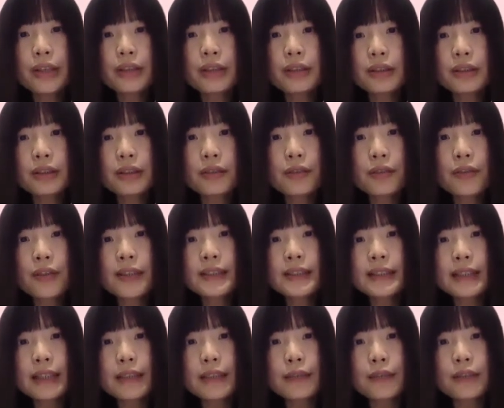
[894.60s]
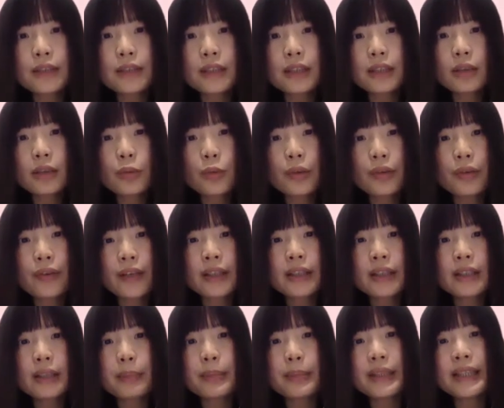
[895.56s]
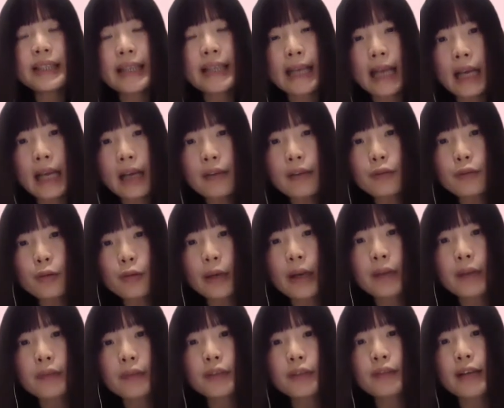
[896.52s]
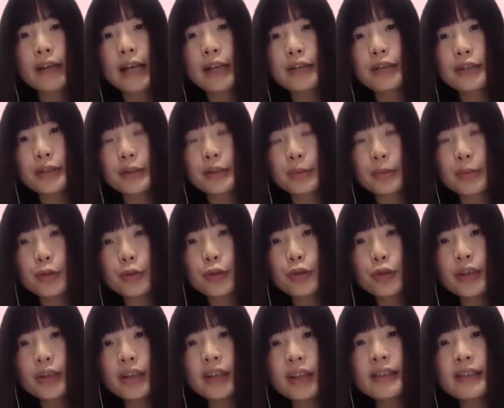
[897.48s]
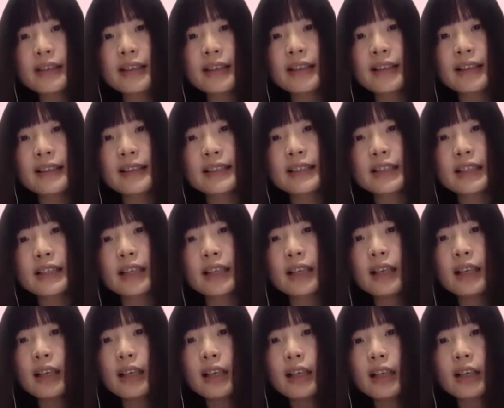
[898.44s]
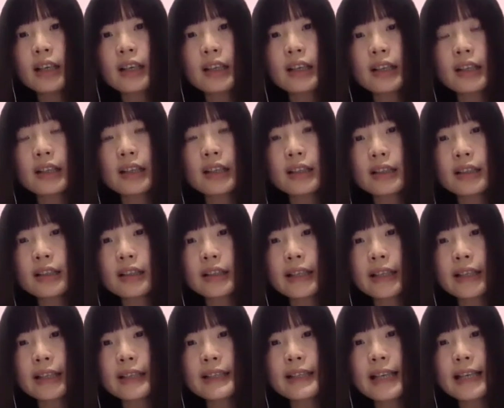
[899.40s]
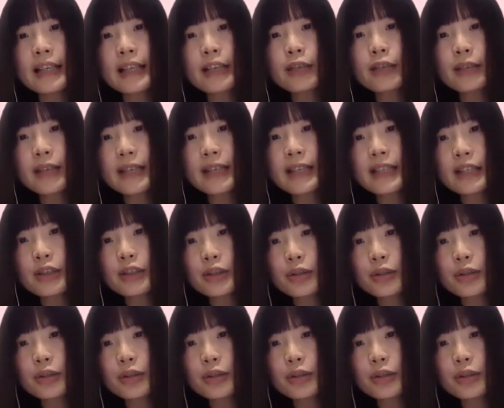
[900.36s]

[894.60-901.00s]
First, if we find the PDF of the value distribution, then it's okay, tightly related to